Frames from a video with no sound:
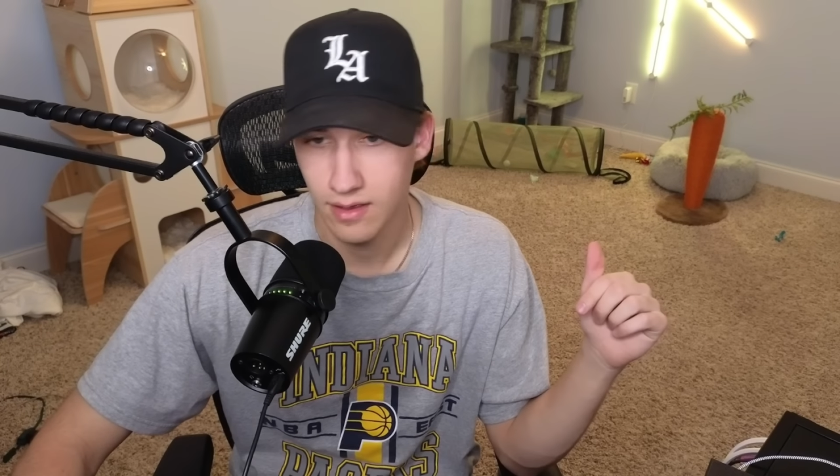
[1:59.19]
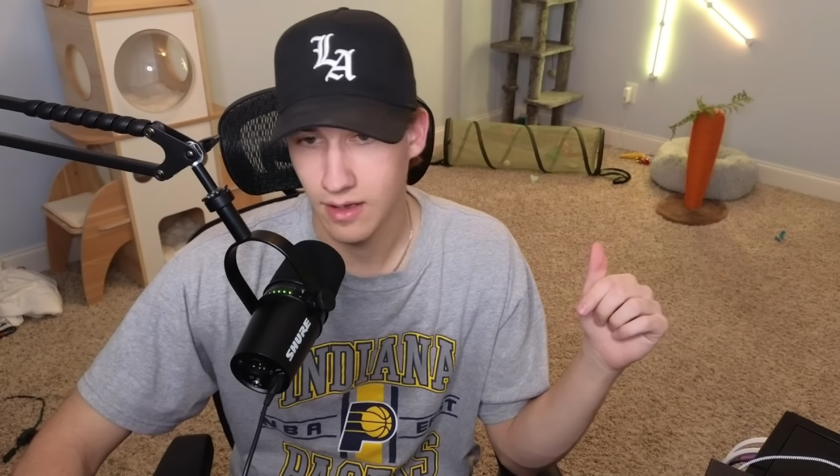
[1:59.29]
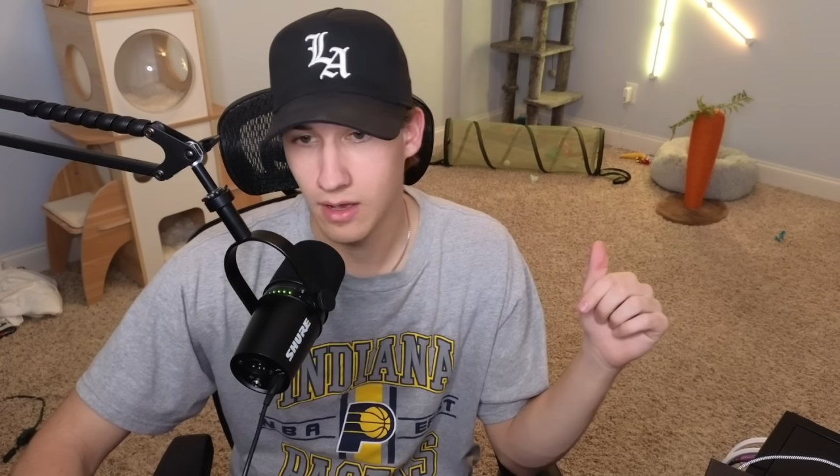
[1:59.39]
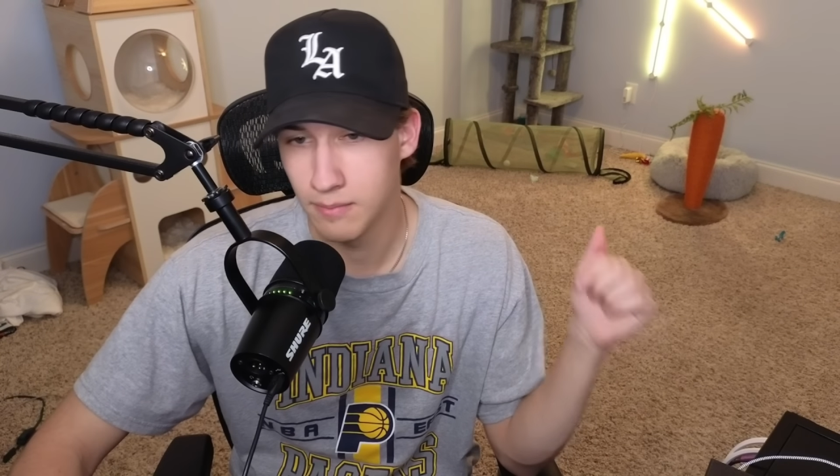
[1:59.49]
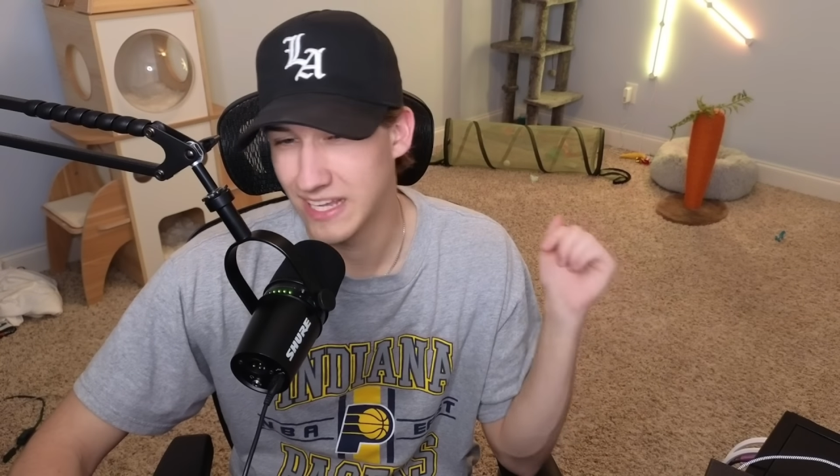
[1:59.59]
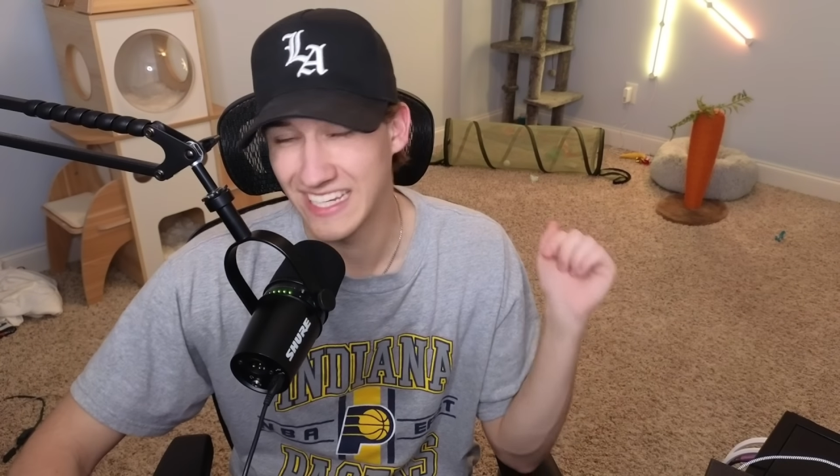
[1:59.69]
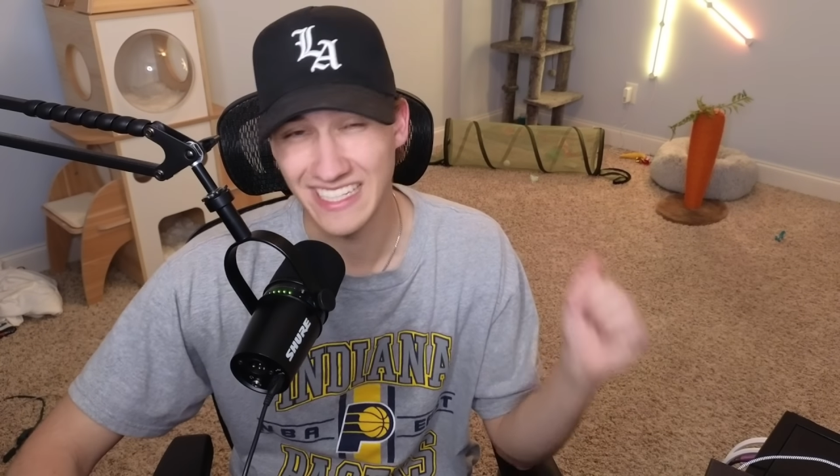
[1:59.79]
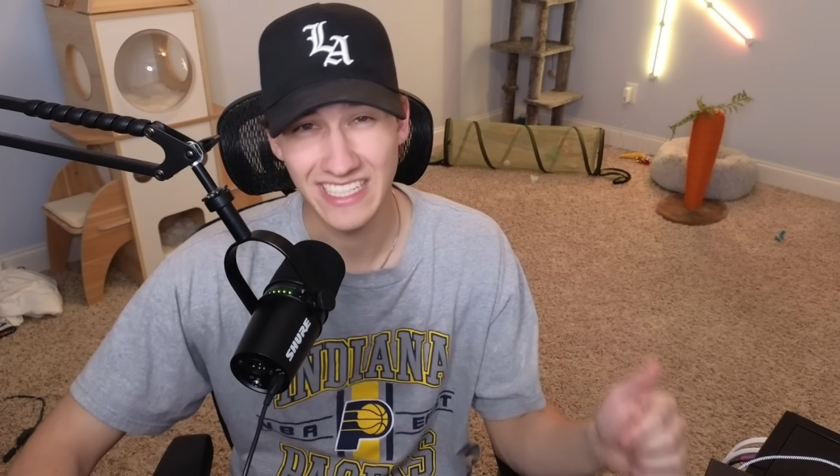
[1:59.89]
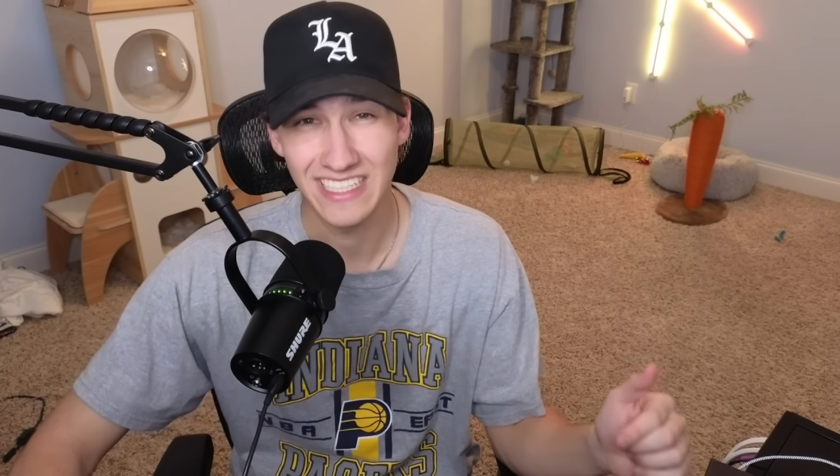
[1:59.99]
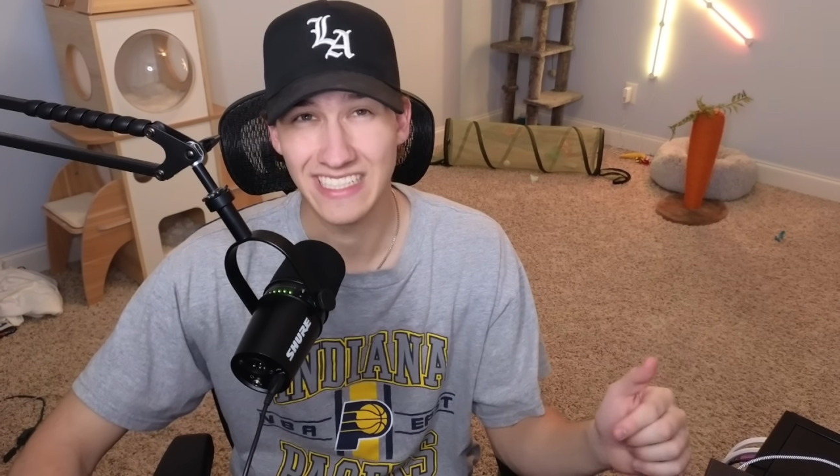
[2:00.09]
um, like
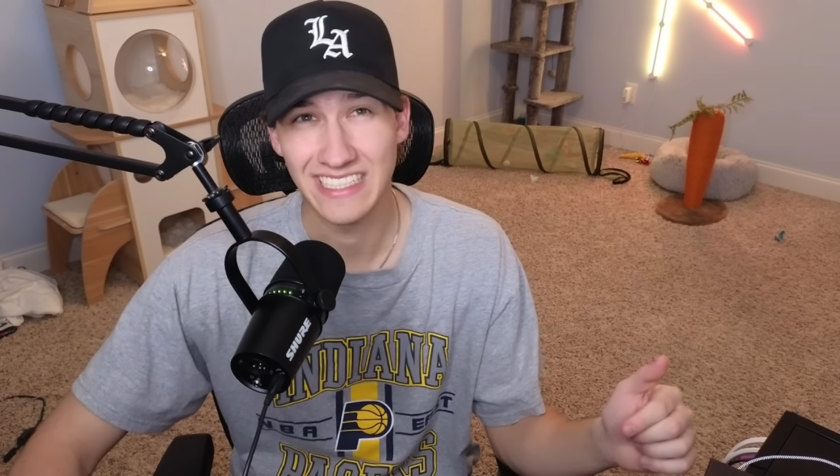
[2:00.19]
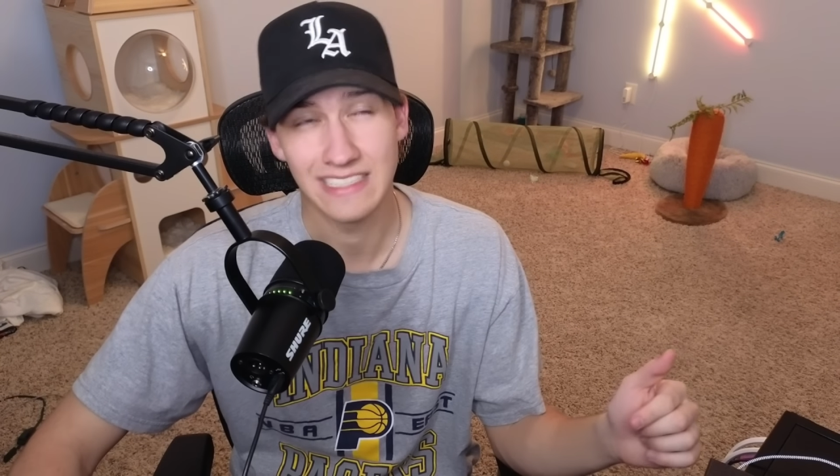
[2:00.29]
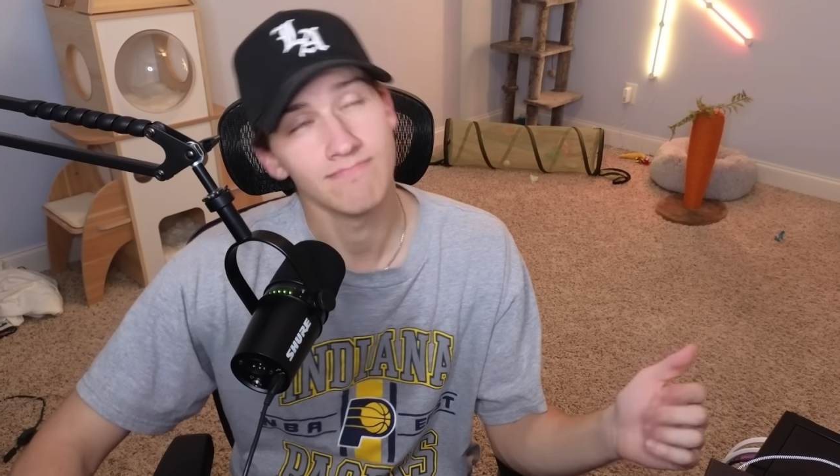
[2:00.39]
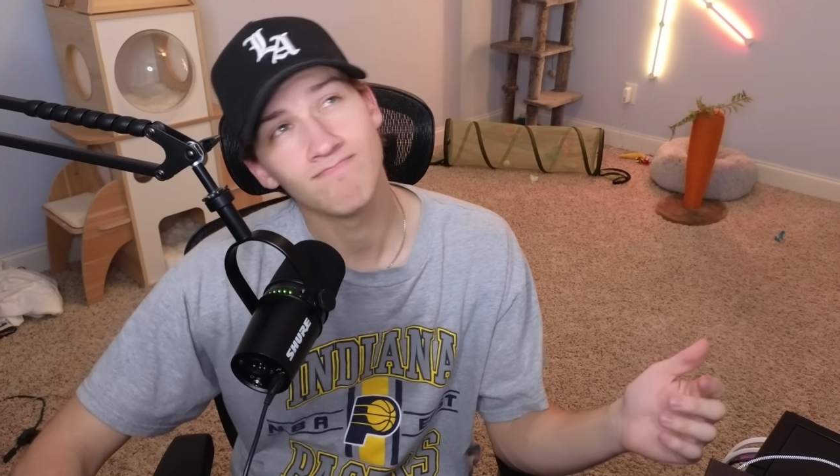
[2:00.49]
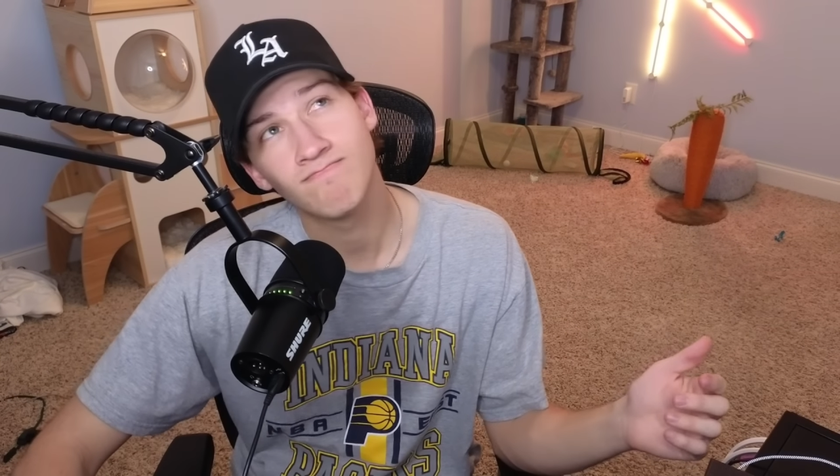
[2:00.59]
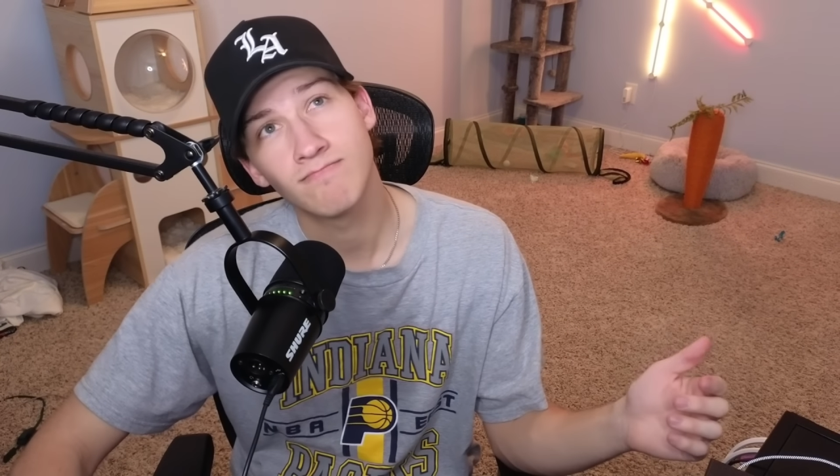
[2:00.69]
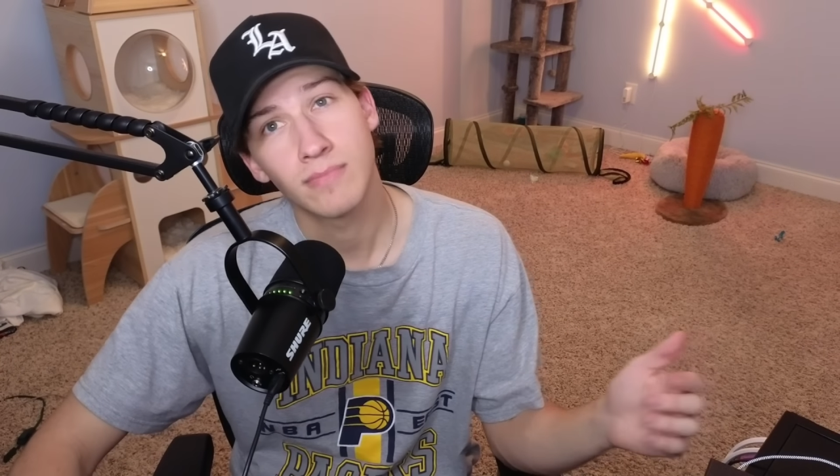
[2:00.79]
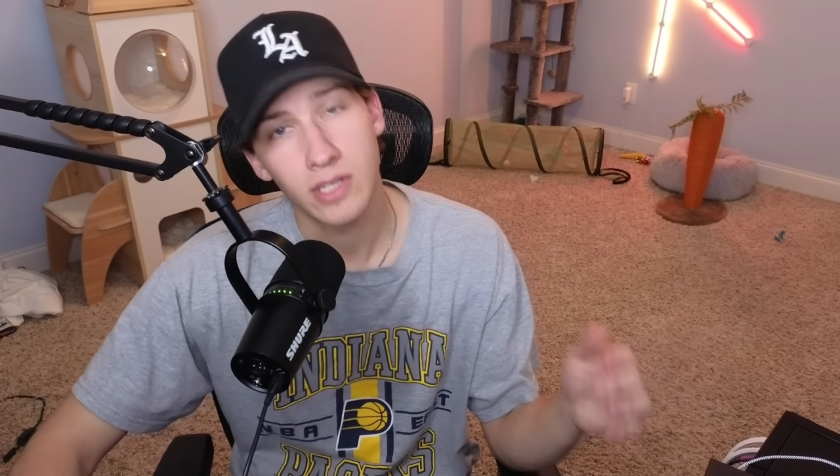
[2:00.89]
a mm,